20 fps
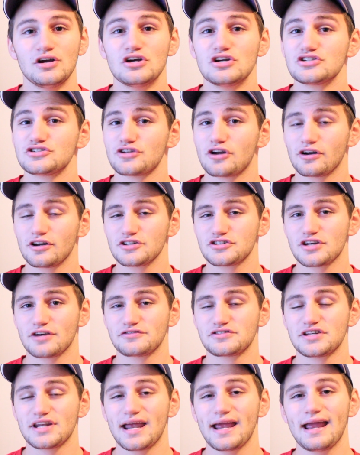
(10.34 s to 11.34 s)
Starting
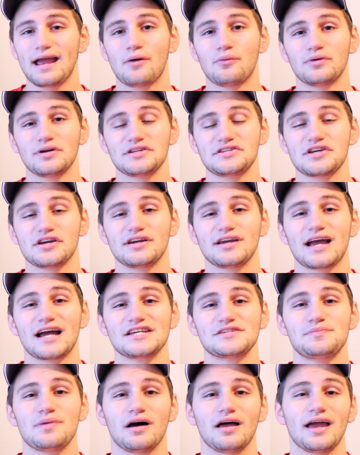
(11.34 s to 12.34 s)
us off today, I want to tell you
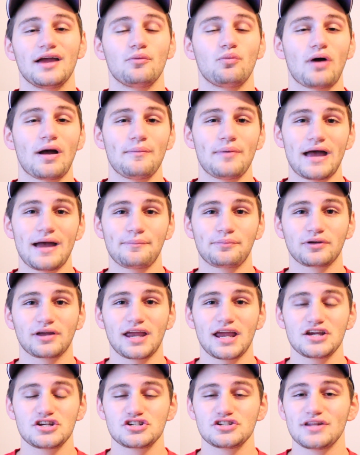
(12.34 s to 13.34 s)
guys about a web
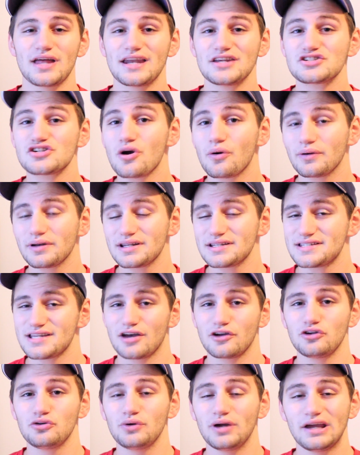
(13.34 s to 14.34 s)
application that is going to
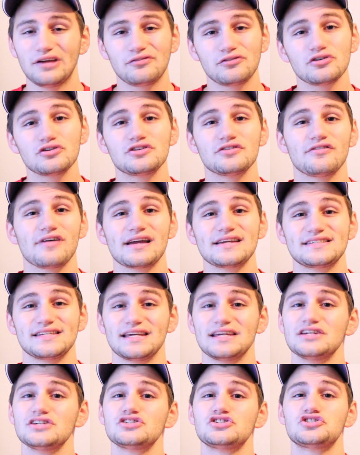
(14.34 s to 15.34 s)
tell you if your
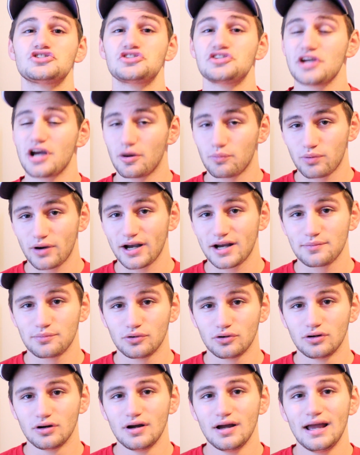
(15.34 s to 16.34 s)
device is
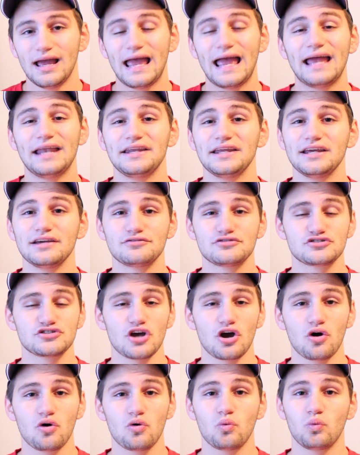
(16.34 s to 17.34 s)
jailbreakable and if
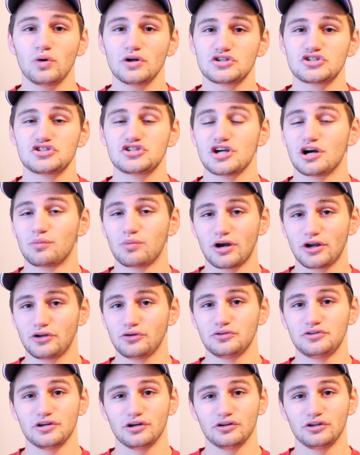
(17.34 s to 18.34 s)
so, which jailbreak
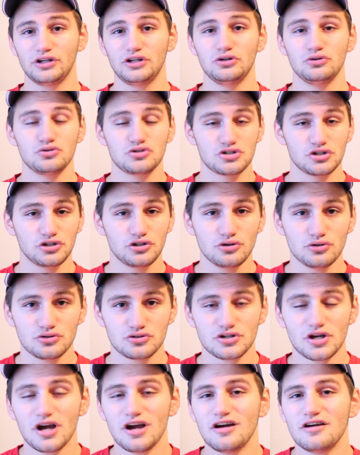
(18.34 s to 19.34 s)
utility you should
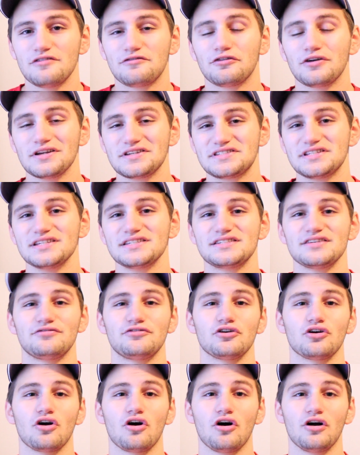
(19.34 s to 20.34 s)
use. For instance,
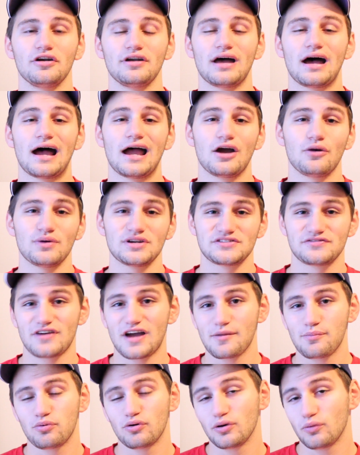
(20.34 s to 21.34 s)
if you're on iOS
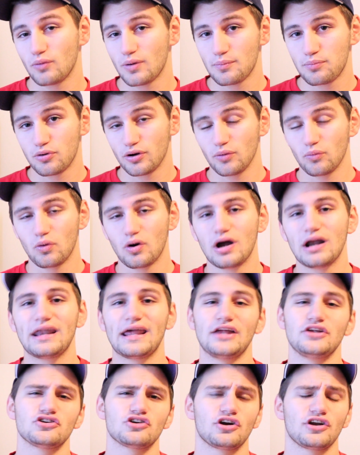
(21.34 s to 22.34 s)
5.1.1
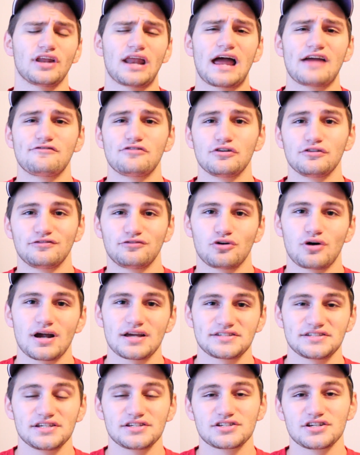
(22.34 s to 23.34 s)
and you're on an iPhone
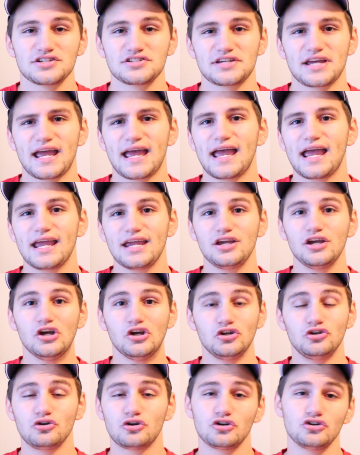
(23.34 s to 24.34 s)
4S, it's going to say, hey,
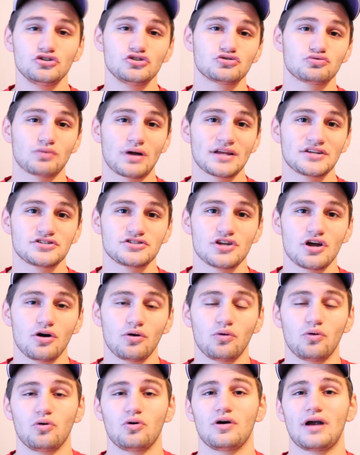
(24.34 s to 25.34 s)
you can use
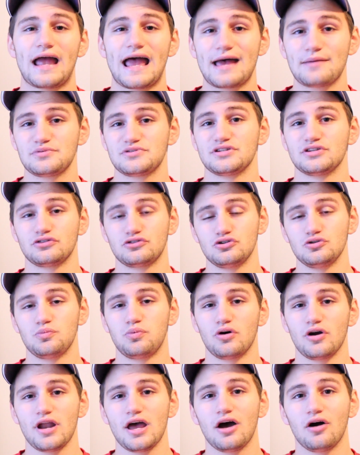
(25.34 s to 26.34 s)
redsn0w or Absinthe
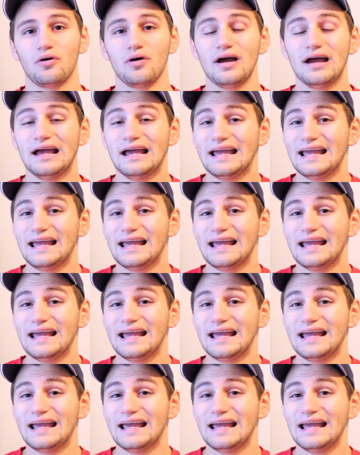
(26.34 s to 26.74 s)
2.0.